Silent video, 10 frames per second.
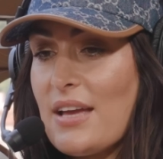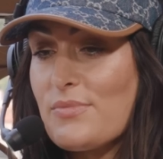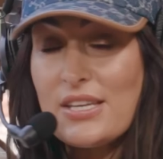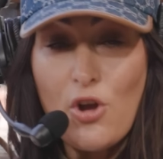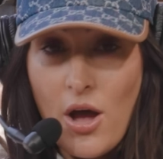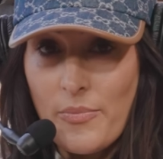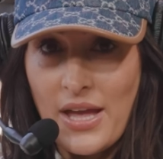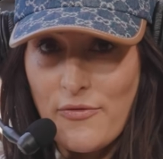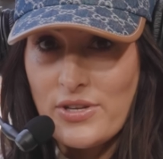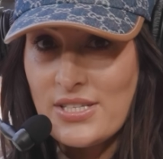times. He caught
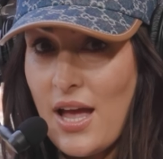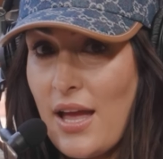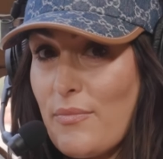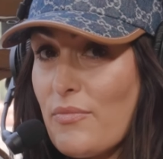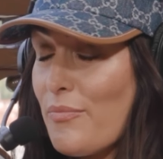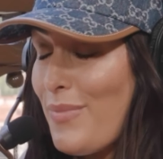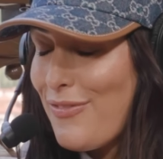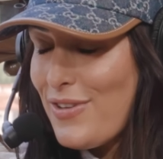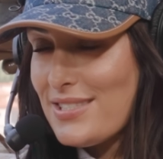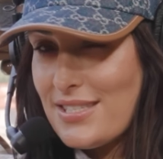me every time.
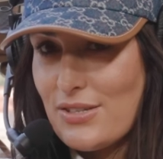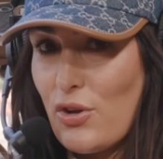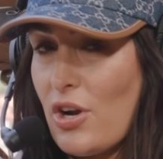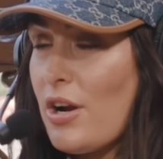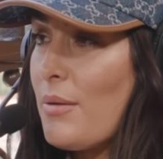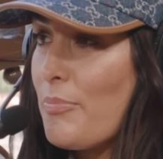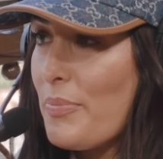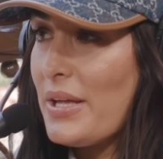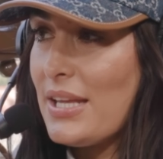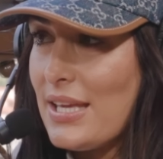My feet still hurt.
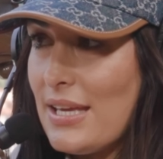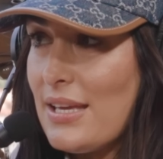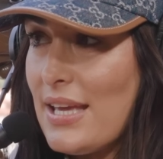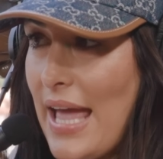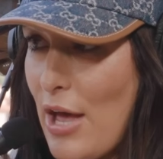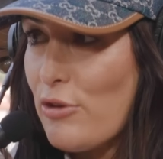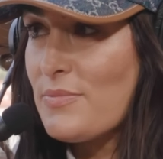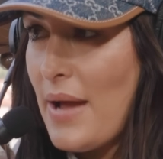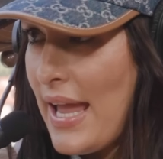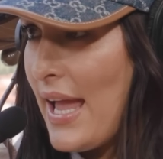But he
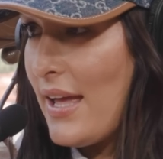held my